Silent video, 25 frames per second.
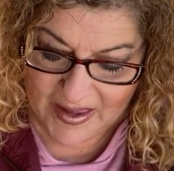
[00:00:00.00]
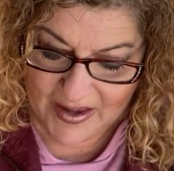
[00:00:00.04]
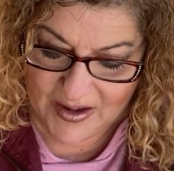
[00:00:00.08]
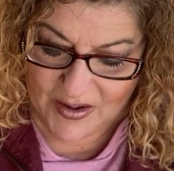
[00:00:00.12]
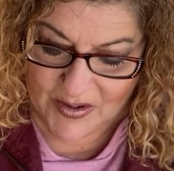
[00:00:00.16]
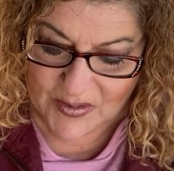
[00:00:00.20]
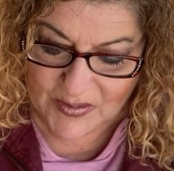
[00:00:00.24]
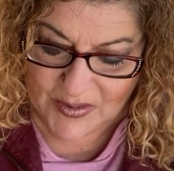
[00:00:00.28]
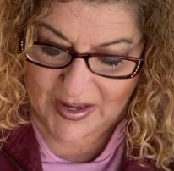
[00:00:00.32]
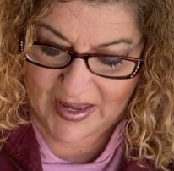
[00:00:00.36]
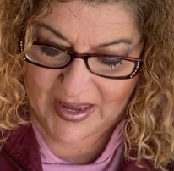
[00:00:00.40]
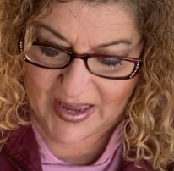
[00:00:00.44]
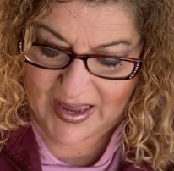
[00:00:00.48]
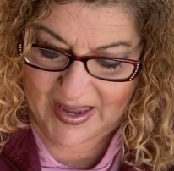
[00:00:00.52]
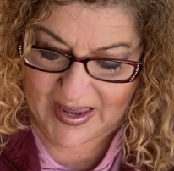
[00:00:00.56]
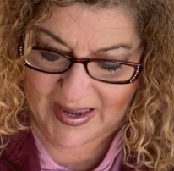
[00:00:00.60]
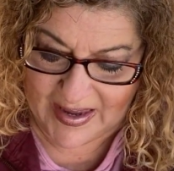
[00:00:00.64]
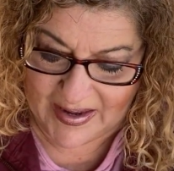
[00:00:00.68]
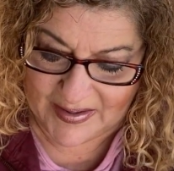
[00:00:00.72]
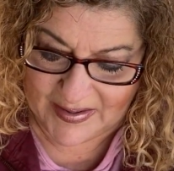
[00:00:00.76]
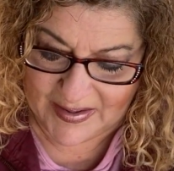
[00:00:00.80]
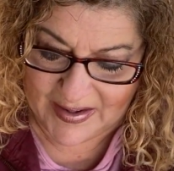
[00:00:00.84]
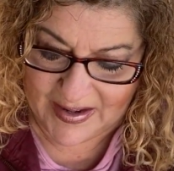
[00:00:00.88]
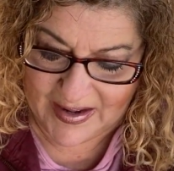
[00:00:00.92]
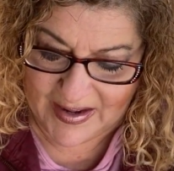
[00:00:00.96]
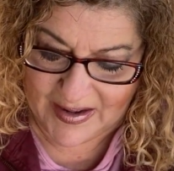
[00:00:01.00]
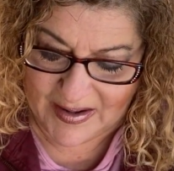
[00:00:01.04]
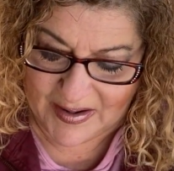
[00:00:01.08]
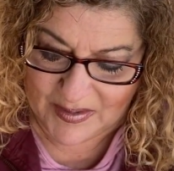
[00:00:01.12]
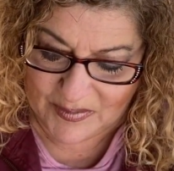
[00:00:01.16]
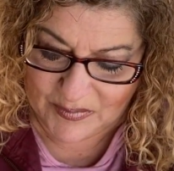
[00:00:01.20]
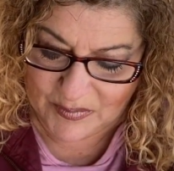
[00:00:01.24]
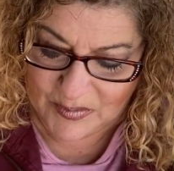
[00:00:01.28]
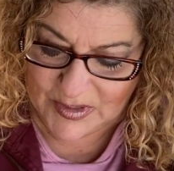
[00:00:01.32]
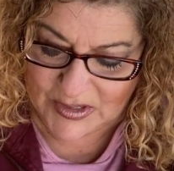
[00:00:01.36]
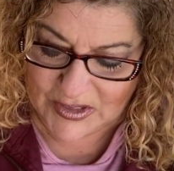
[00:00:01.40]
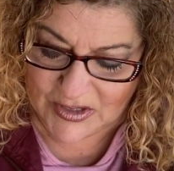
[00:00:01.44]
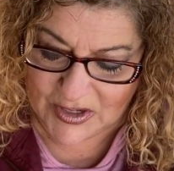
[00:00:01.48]
Okay,
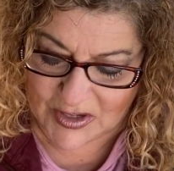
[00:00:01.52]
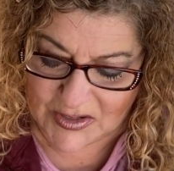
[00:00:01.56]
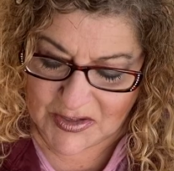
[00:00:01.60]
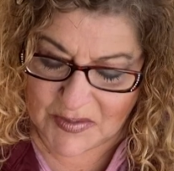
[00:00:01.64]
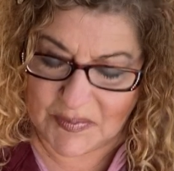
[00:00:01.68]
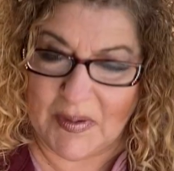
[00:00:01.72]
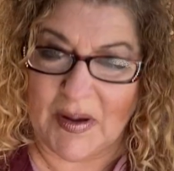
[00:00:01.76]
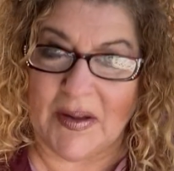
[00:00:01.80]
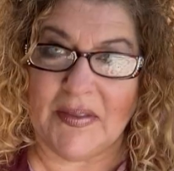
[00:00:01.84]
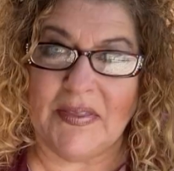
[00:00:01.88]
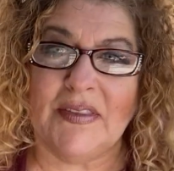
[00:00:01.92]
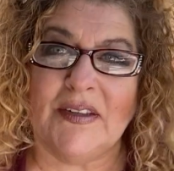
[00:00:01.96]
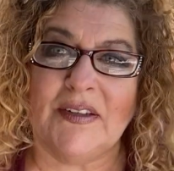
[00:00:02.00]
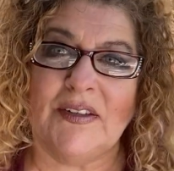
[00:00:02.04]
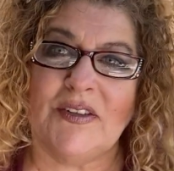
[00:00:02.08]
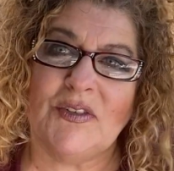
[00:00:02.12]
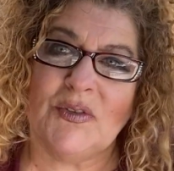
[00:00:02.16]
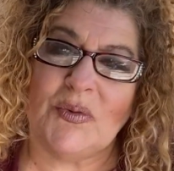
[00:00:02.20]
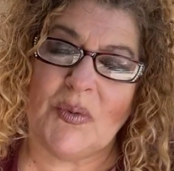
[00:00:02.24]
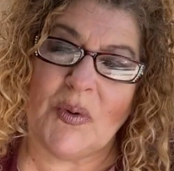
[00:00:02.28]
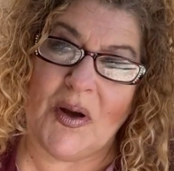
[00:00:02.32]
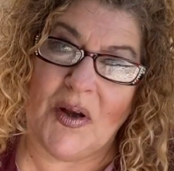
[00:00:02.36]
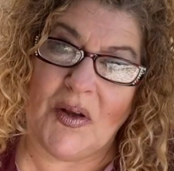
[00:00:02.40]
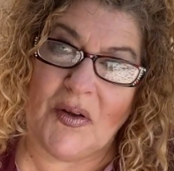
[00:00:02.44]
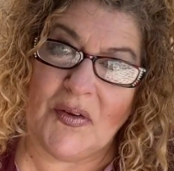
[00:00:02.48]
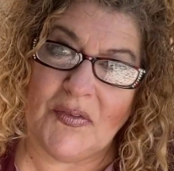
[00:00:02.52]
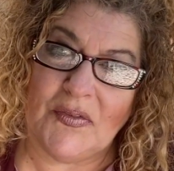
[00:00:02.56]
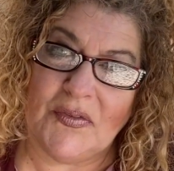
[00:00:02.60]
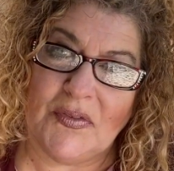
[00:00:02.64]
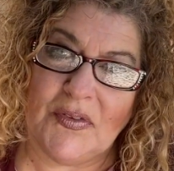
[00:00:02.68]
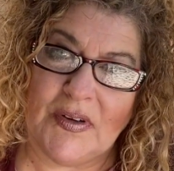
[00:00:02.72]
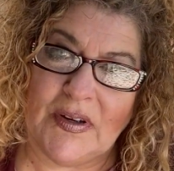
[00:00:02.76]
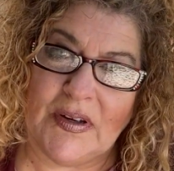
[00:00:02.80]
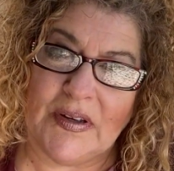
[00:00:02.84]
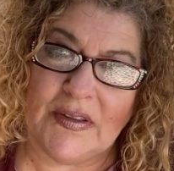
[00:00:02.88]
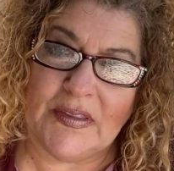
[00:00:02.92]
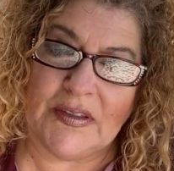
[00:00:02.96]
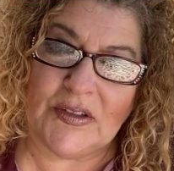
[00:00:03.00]
we talked about
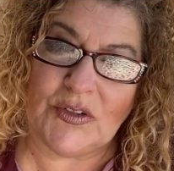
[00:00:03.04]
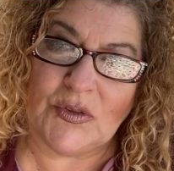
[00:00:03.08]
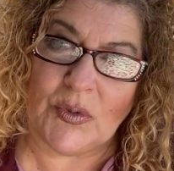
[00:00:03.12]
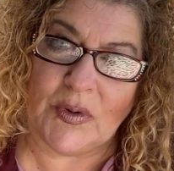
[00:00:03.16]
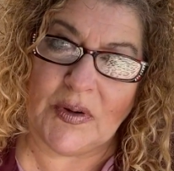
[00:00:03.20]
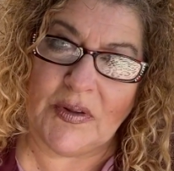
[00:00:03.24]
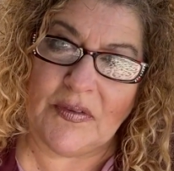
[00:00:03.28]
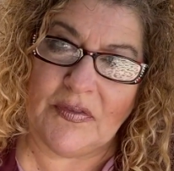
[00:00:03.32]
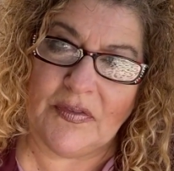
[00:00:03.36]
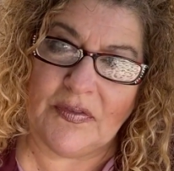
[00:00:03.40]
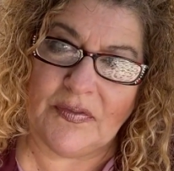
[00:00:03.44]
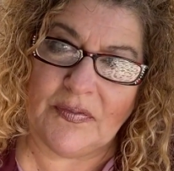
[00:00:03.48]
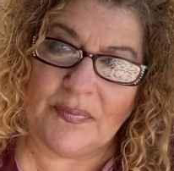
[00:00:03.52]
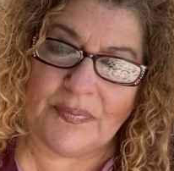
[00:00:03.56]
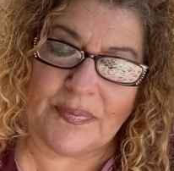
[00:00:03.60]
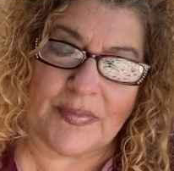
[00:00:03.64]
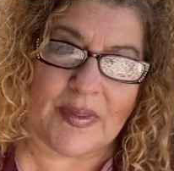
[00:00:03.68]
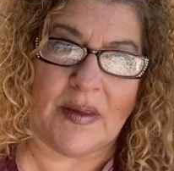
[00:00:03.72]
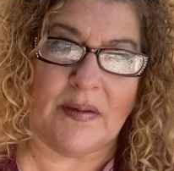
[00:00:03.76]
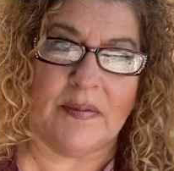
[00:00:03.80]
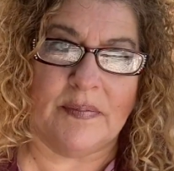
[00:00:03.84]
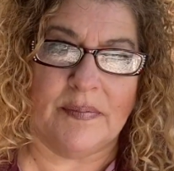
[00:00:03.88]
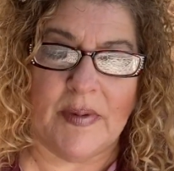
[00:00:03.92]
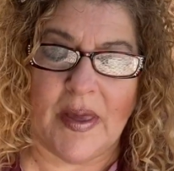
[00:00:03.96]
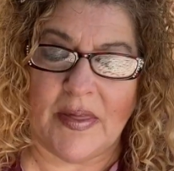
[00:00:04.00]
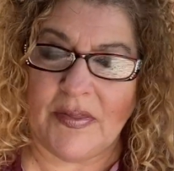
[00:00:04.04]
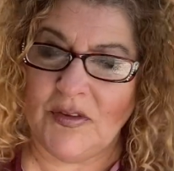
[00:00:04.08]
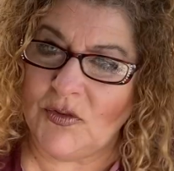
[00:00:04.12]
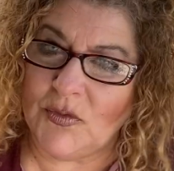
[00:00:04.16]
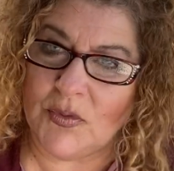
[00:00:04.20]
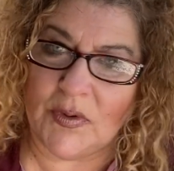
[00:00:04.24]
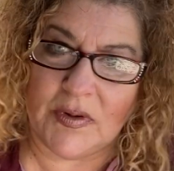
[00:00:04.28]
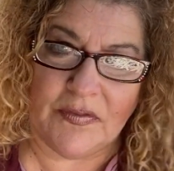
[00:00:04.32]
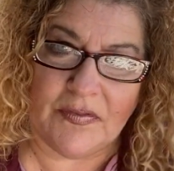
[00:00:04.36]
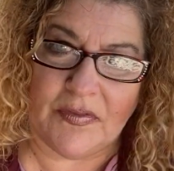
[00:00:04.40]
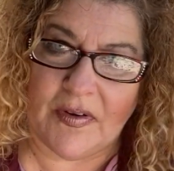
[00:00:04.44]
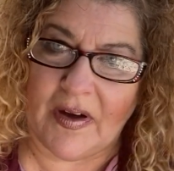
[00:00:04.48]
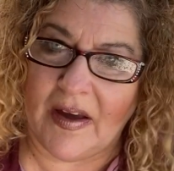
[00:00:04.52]
Matthew
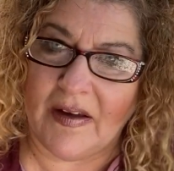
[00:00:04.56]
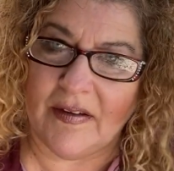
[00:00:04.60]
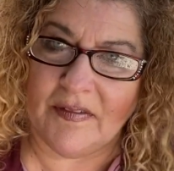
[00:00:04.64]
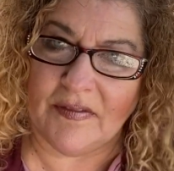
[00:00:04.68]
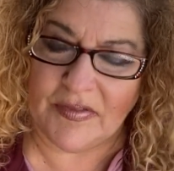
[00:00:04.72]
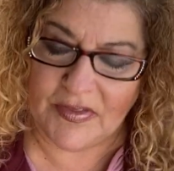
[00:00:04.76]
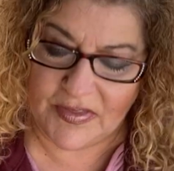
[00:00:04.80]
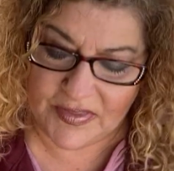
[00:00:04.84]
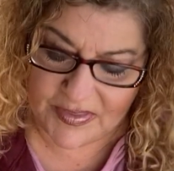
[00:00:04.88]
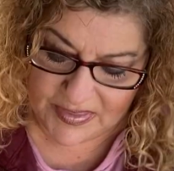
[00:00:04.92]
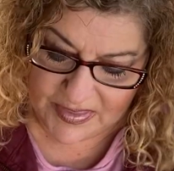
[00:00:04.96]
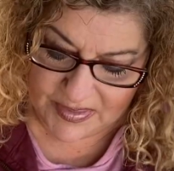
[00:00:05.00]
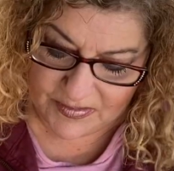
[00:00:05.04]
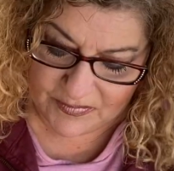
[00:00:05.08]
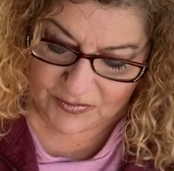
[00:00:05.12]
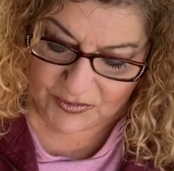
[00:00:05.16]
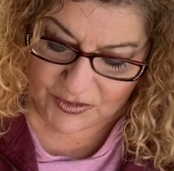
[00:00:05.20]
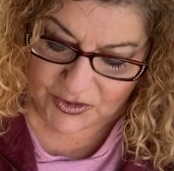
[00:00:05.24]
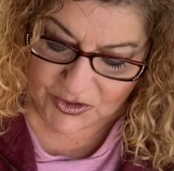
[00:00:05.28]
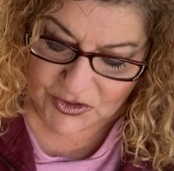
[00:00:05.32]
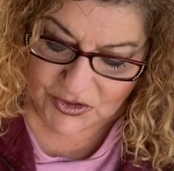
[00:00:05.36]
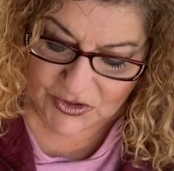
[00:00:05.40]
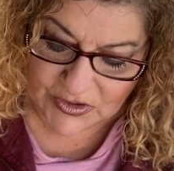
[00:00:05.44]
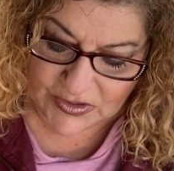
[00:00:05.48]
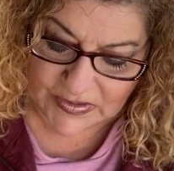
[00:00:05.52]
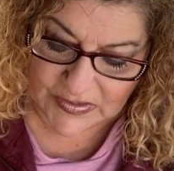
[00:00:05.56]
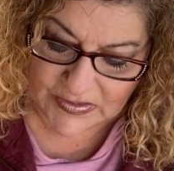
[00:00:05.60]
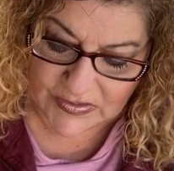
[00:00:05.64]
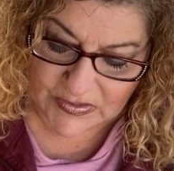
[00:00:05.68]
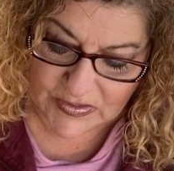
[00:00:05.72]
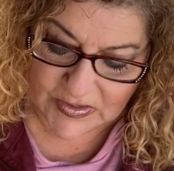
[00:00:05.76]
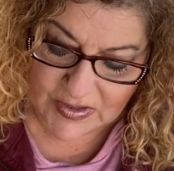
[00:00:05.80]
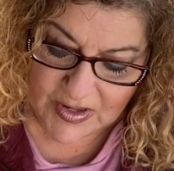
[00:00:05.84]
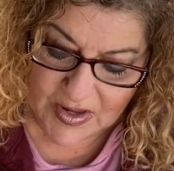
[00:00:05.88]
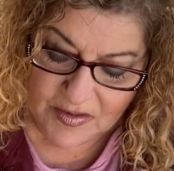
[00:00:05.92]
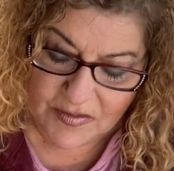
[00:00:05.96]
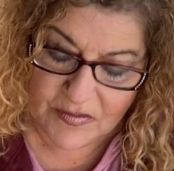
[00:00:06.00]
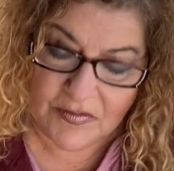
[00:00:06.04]
25, the virgins,
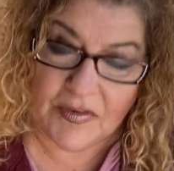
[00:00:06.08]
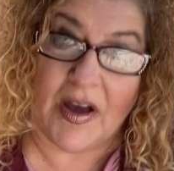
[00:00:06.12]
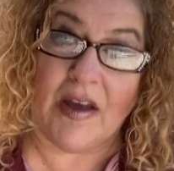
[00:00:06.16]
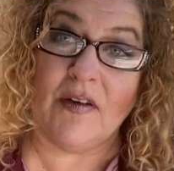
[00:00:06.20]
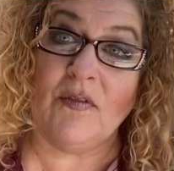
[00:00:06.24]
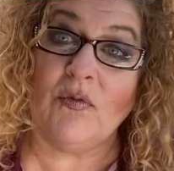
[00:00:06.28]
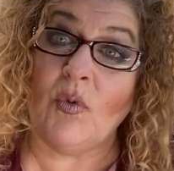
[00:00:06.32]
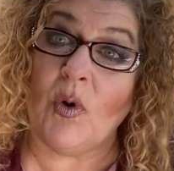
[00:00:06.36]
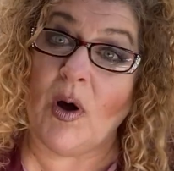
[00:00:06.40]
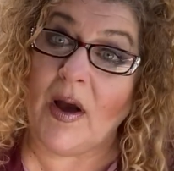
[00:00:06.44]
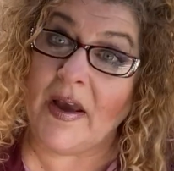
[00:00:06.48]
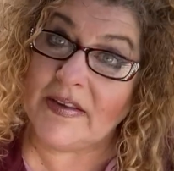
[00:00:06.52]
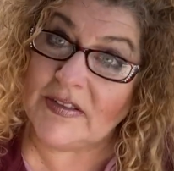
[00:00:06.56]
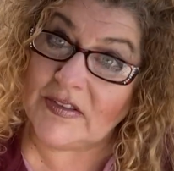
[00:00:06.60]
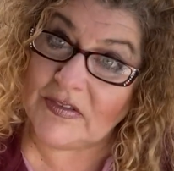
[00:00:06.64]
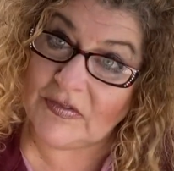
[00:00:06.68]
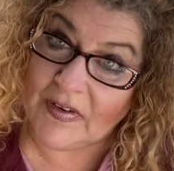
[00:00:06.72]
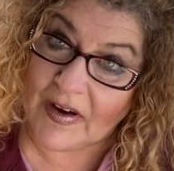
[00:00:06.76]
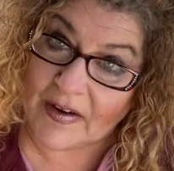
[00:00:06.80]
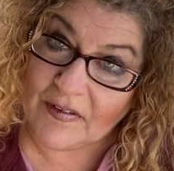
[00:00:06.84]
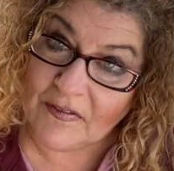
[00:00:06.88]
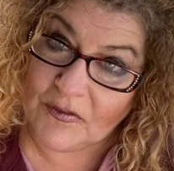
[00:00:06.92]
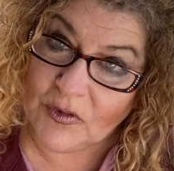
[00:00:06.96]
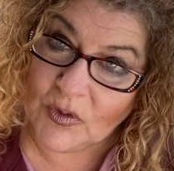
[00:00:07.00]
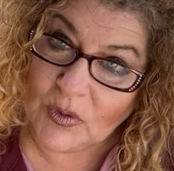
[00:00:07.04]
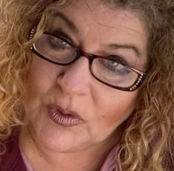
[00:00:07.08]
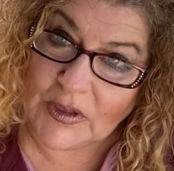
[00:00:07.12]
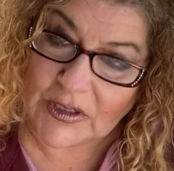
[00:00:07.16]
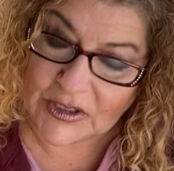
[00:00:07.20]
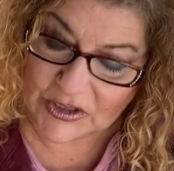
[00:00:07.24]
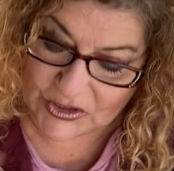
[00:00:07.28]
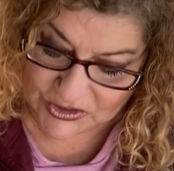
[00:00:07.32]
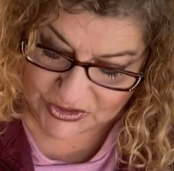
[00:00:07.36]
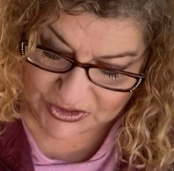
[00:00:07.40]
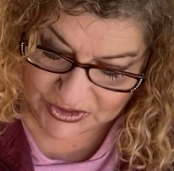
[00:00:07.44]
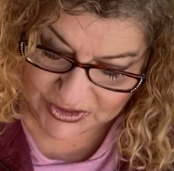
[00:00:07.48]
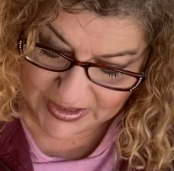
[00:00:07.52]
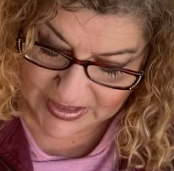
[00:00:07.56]
5 wise, 5
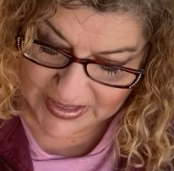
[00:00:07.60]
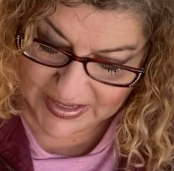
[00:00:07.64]
foolish.